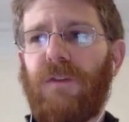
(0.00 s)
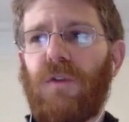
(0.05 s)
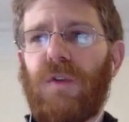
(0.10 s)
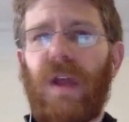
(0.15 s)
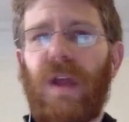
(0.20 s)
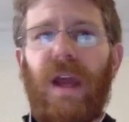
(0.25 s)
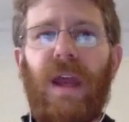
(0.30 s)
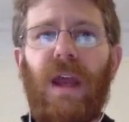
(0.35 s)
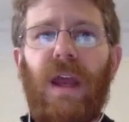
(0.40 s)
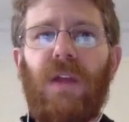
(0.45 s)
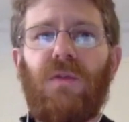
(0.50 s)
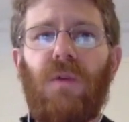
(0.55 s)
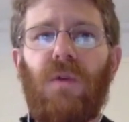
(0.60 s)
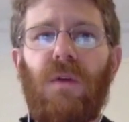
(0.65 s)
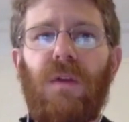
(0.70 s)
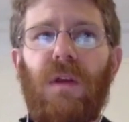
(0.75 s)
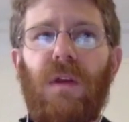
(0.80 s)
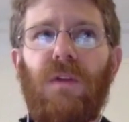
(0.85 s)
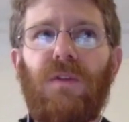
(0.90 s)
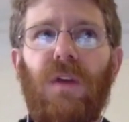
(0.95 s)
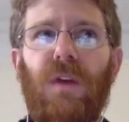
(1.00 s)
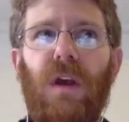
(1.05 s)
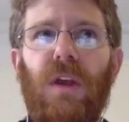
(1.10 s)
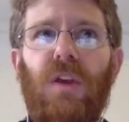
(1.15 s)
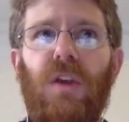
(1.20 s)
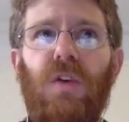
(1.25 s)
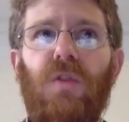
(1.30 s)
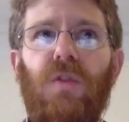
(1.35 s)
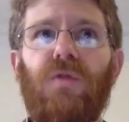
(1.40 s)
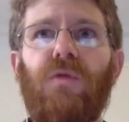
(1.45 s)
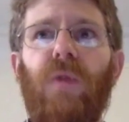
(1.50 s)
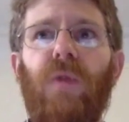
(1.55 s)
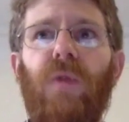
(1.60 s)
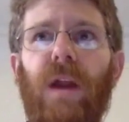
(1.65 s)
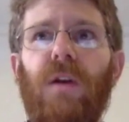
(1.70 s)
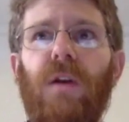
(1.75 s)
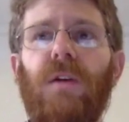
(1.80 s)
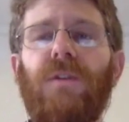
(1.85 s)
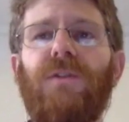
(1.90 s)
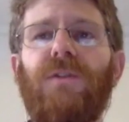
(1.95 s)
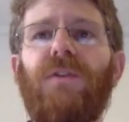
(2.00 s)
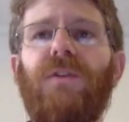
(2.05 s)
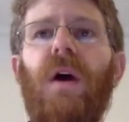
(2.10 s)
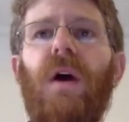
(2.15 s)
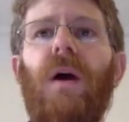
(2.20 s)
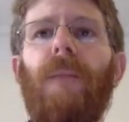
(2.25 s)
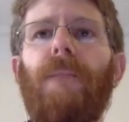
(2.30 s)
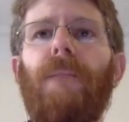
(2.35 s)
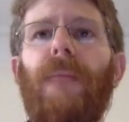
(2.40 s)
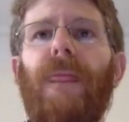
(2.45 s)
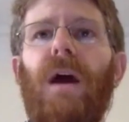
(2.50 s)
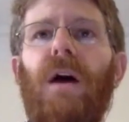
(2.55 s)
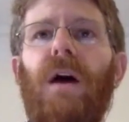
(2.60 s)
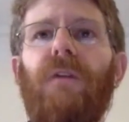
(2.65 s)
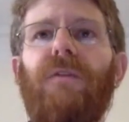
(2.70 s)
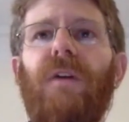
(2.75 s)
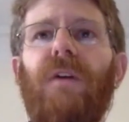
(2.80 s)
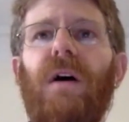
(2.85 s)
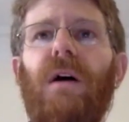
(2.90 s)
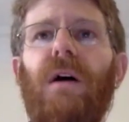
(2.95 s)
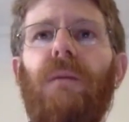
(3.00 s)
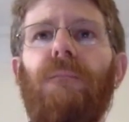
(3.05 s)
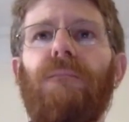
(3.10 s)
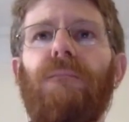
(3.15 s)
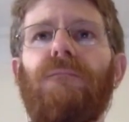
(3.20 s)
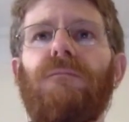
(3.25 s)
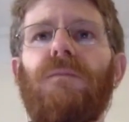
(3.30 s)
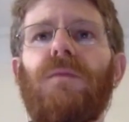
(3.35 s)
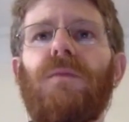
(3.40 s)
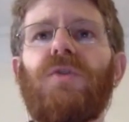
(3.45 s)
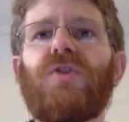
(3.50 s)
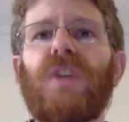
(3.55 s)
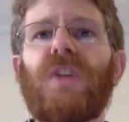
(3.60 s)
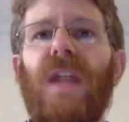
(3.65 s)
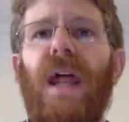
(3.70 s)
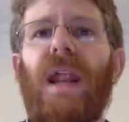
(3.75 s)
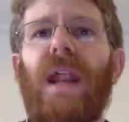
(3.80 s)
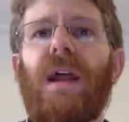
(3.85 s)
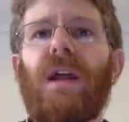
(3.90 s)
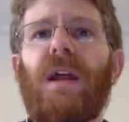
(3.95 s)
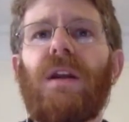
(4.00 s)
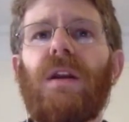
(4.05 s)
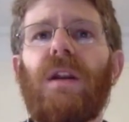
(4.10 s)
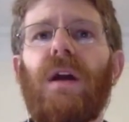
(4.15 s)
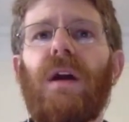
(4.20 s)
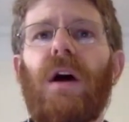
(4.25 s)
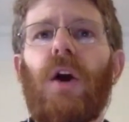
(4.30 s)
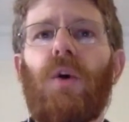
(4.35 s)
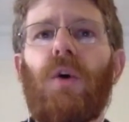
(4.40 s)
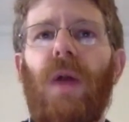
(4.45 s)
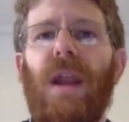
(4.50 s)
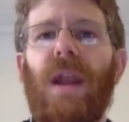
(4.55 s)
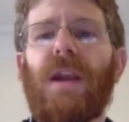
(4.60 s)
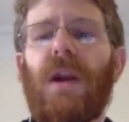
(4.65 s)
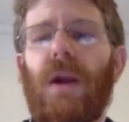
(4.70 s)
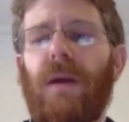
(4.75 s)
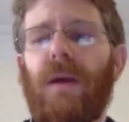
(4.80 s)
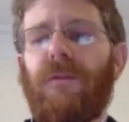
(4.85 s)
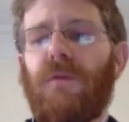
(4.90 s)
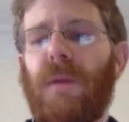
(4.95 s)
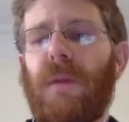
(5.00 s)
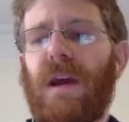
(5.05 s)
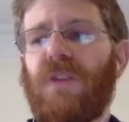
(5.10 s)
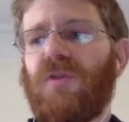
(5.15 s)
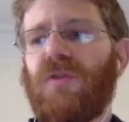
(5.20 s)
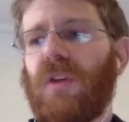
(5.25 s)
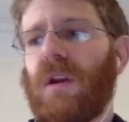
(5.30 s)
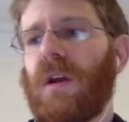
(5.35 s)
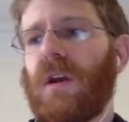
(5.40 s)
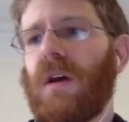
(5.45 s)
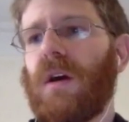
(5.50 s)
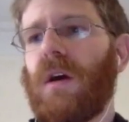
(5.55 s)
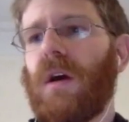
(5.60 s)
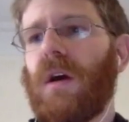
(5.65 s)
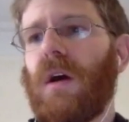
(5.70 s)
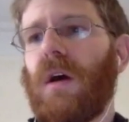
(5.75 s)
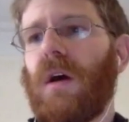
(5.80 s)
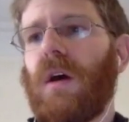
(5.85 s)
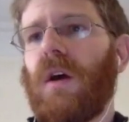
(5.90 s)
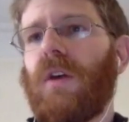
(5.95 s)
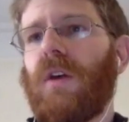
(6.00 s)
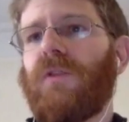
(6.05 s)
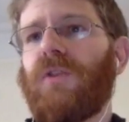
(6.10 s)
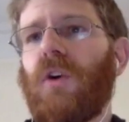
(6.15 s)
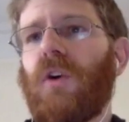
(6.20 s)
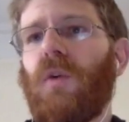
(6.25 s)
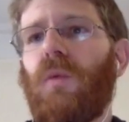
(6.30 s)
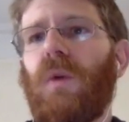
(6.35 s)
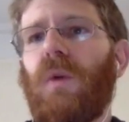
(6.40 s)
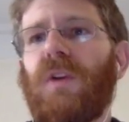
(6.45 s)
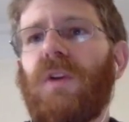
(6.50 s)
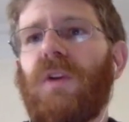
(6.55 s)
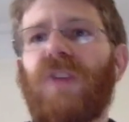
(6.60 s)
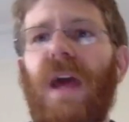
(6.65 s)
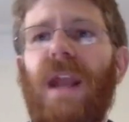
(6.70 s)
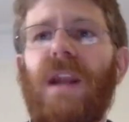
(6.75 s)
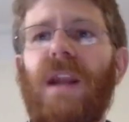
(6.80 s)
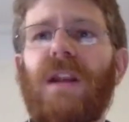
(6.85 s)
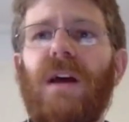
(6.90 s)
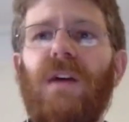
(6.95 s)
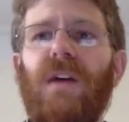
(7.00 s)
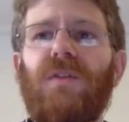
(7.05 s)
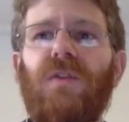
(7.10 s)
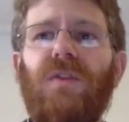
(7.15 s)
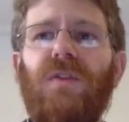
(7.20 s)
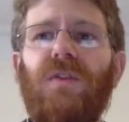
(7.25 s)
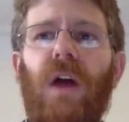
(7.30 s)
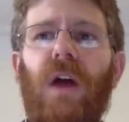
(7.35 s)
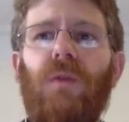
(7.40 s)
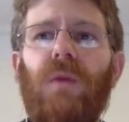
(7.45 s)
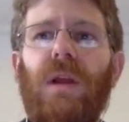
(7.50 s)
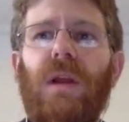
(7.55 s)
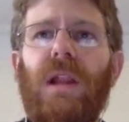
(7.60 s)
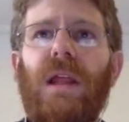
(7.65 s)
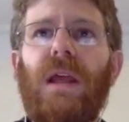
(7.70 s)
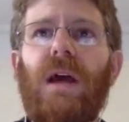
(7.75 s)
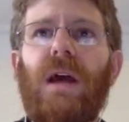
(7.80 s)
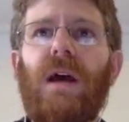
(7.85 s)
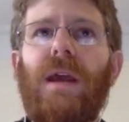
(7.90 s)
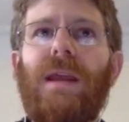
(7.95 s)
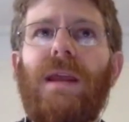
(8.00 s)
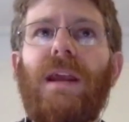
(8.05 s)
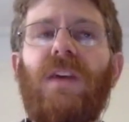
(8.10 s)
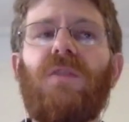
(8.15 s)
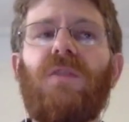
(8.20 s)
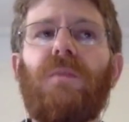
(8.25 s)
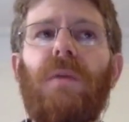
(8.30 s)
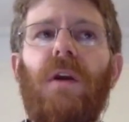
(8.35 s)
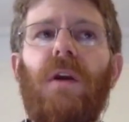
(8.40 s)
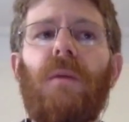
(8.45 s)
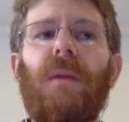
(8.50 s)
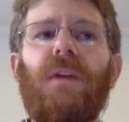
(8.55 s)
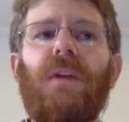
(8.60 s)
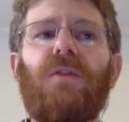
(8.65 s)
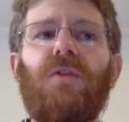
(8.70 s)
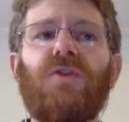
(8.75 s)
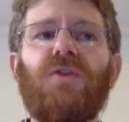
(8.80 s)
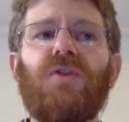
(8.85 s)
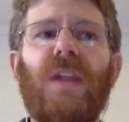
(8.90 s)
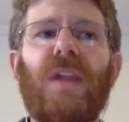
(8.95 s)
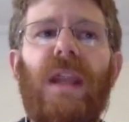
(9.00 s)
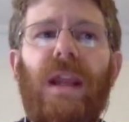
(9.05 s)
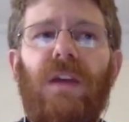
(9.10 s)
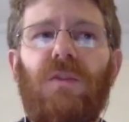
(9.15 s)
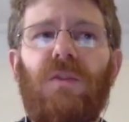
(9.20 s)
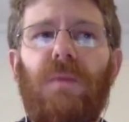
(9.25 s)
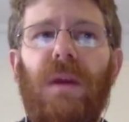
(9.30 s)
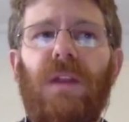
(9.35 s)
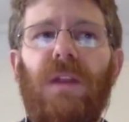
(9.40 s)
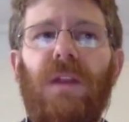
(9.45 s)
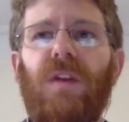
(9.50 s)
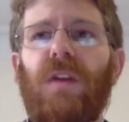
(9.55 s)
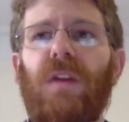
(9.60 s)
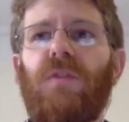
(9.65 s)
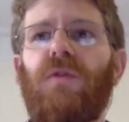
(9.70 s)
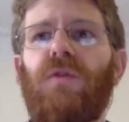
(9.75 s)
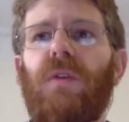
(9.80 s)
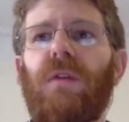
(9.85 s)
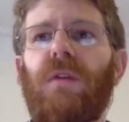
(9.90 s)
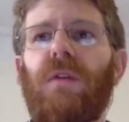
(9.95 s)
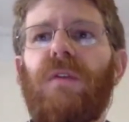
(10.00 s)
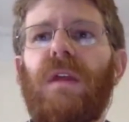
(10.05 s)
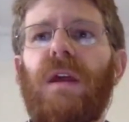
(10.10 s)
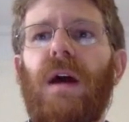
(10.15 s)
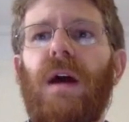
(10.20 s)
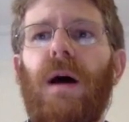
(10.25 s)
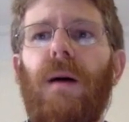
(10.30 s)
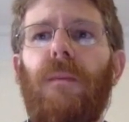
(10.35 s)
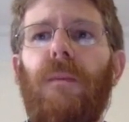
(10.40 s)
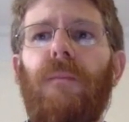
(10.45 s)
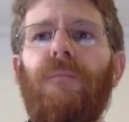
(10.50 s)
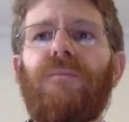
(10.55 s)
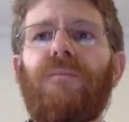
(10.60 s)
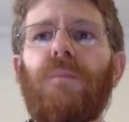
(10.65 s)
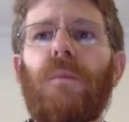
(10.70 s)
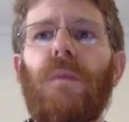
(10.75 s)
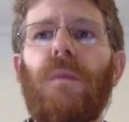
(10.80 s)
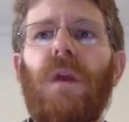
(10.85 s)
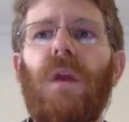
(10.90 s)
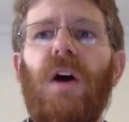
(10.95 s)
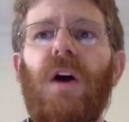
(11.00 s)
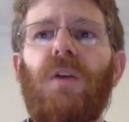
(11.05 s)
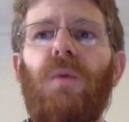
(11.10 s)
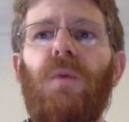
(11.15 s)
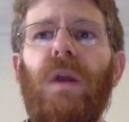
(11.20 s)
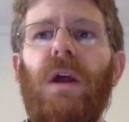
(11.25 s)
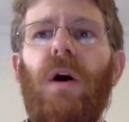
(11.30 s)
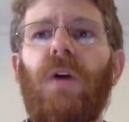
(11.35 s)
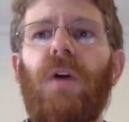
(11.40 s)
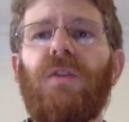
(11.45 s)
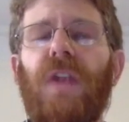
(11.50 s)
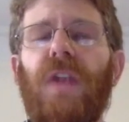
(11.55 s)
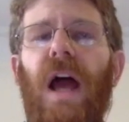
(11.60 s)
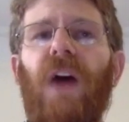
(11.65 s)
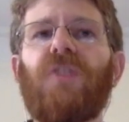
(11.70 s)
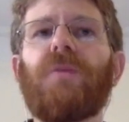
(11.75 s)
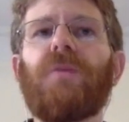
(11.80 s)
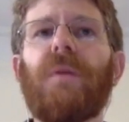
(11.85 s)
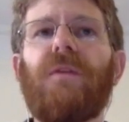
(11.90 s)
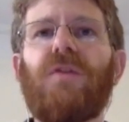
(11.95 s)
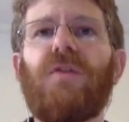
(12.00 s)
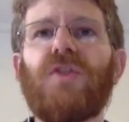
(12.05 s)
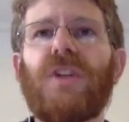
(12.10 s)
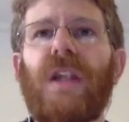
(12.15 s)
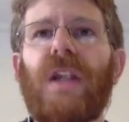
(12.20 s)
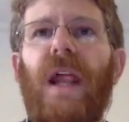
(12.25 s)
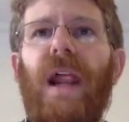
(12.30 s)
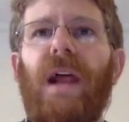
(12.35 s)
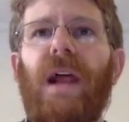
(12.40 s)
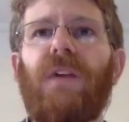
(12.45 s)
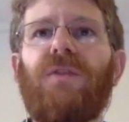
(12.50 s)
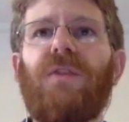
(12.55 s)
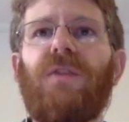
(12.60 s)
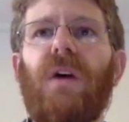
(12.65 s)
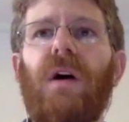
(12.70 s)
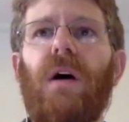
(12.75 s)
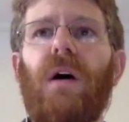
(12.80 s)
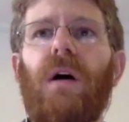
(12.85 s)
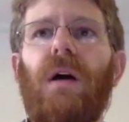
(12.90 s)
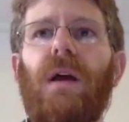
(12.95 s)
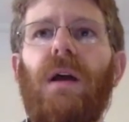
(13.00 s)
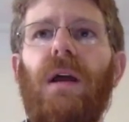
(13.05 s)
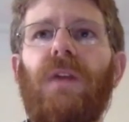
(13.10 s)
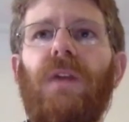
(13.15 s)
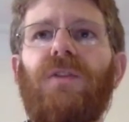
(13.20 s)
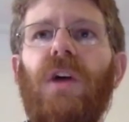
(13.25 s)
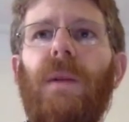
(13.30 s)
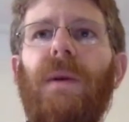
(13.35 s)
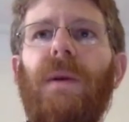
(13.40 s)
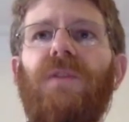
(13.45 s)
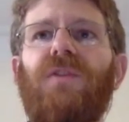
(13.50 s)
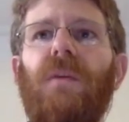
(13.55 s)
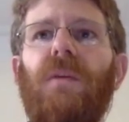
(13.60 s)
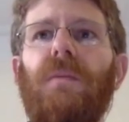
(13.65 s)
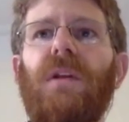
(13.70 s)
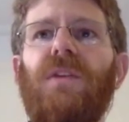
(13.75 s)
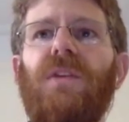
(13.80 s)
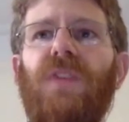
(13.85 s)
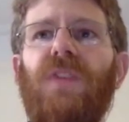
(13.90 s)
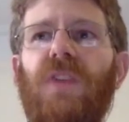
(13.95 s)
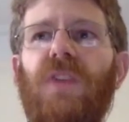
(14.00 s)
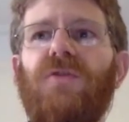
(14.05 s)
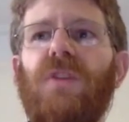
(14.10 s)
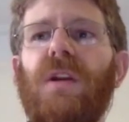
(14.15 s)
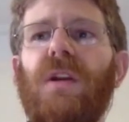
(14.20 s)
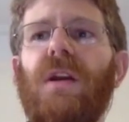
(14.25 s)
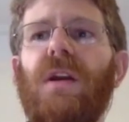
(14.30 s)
decades were these huge records of genetic and hereditary information. So what Shannon does is not really in experimental genetics, but it's in sort of the what he calls an algebra for genetics. It's all about symbolization.